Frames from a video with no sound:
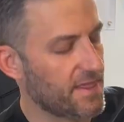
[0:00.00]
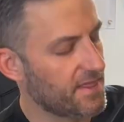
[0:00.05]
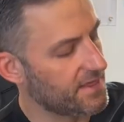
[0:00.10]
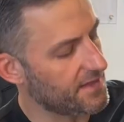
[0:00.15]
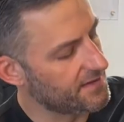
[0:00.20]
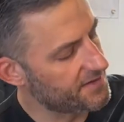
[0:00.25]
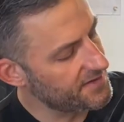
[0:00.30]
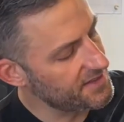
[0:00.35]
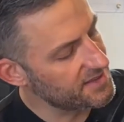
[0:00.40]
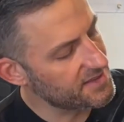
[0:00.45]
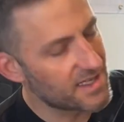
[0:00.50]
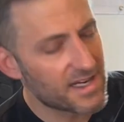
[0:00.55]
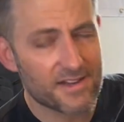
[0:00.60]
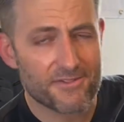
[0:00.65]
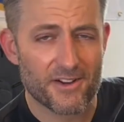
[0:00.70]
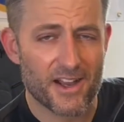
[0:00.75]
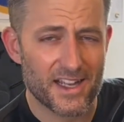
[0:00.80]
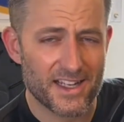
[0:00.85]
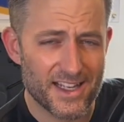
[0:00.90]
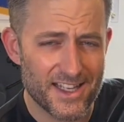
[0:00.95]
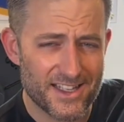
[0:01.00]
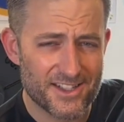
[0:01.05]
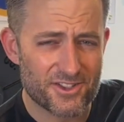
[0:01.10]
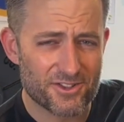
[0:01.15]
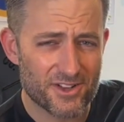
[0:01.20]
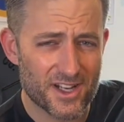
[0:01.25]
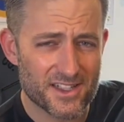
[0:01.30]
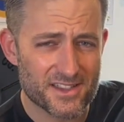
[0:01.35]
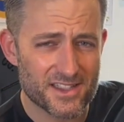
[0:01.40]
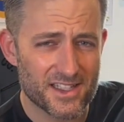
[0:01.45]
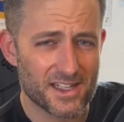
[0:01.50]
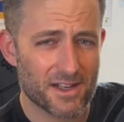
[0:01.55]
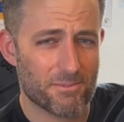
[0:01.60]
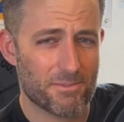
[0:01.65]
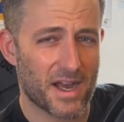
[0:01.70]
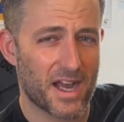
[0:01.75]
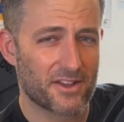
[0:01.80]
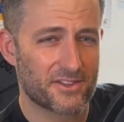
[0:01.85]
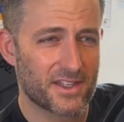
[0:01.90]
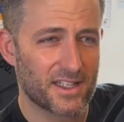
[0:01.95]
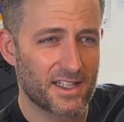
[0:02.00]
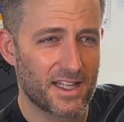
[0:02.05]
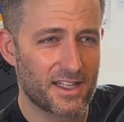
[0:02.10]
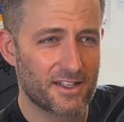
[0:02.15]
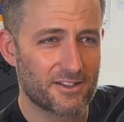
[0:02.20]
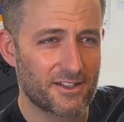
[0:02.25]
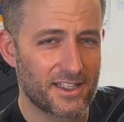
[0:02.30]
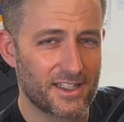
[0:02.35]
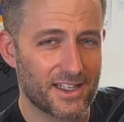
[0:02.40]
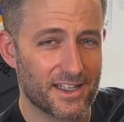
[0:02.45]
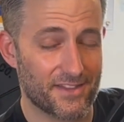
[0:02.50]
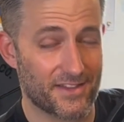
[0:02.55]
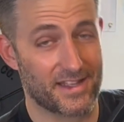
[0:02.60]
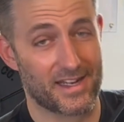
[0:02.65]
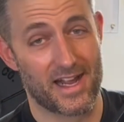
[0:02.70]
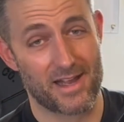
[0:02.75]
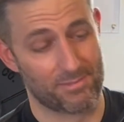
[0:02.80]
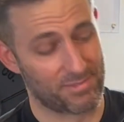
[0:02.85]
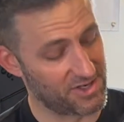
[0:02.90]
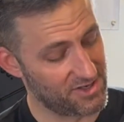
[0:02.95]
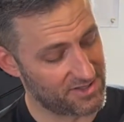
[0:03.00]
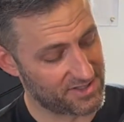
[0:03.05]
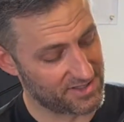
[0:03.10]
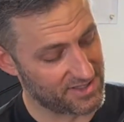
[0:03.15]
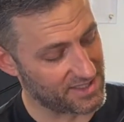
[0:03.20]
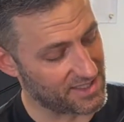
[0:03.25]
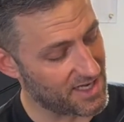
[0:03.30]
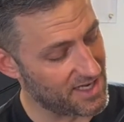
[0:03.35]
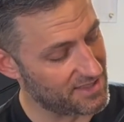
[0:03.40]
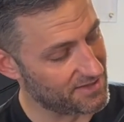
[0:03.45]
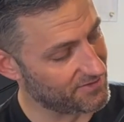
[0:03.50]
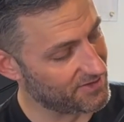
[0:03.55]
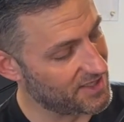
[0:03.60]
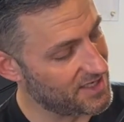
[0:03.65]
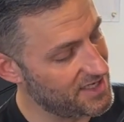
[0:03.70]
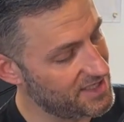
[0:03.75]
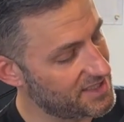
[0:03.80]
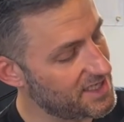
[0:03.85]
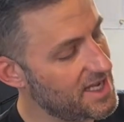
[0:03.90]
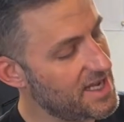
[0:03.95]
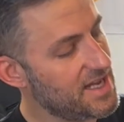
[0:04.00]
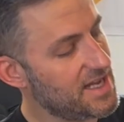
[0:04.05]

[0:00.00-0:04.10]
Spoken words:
The thing that I find interesting about the lettering, and that I personally kind of like,